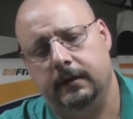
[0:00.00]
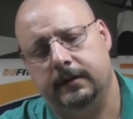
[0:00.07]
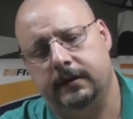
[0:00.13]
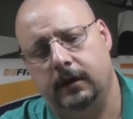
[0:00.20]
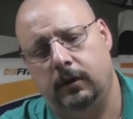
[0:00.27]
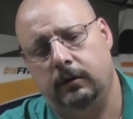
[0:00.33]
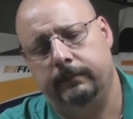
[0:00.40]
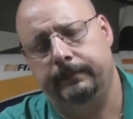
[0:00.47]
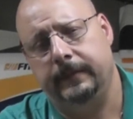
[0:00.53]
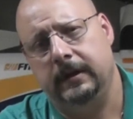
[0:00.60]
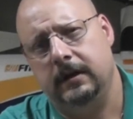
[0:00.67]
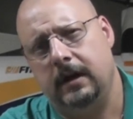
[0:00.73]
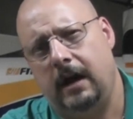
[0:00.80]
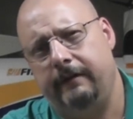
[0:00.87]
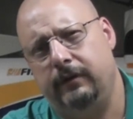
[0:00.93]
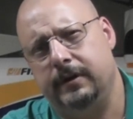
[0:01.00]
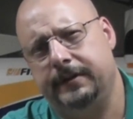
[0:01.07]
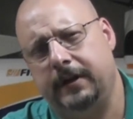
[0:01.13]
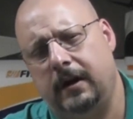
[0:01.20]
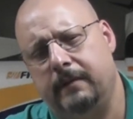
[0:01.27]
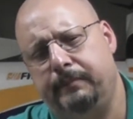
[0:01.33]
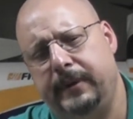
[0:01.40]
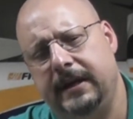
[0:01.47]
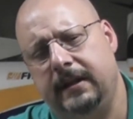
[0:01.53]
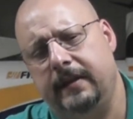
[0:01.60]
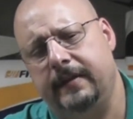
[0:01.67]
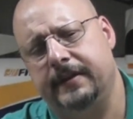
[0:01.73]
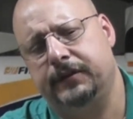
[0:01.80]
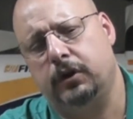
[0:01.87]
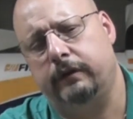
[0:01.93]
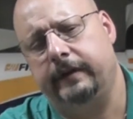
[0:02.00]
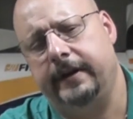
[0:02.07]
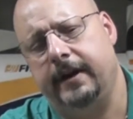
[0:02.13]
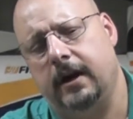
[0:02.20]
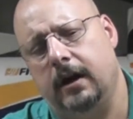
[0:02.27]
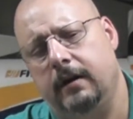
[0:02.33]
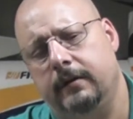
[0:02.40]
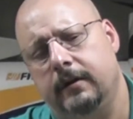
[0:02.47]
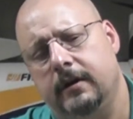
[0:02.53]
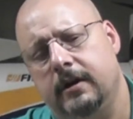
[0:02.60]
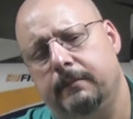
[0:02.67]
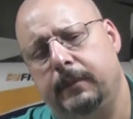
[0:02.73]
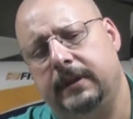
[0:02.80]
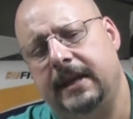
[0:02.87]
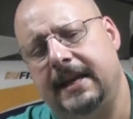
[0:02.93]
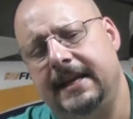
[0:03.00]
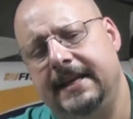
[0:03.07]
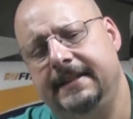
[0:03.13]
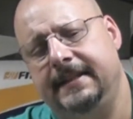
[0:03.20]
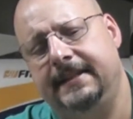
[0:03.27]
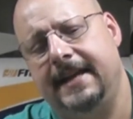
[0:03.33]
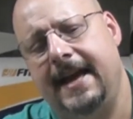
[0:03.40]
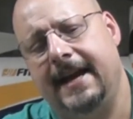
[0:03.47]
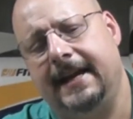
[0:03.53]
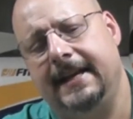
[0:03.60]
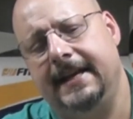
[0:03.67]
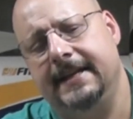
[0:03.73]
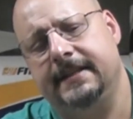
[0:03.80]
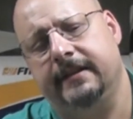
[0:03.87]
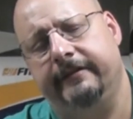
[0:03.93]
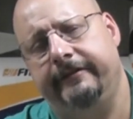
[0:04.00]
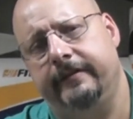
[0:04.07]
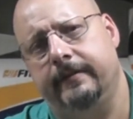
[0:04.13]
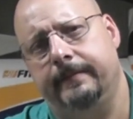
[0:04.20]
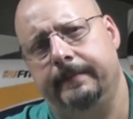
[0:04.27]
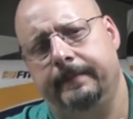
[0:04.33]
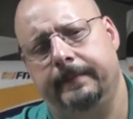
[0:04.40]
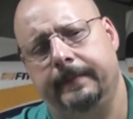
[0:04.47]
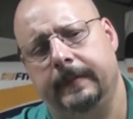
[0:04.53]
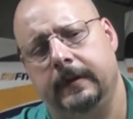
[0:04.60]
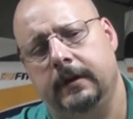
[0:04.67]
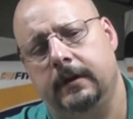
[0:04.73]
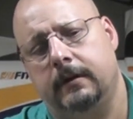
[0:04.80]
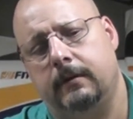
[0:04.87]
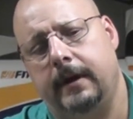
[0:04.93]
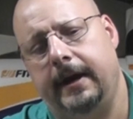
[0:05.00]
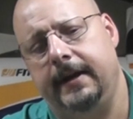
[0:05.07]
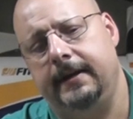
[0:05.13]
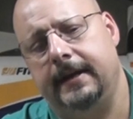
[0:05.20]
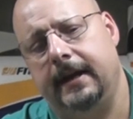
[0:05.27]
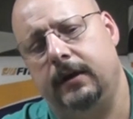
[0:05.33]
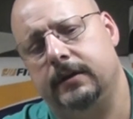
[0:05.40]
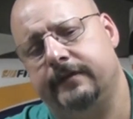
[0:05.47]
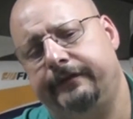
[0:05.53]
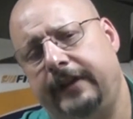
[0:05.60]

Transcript: So I've already started peeling this over here, but that Easy Tack adhesive, right, now it's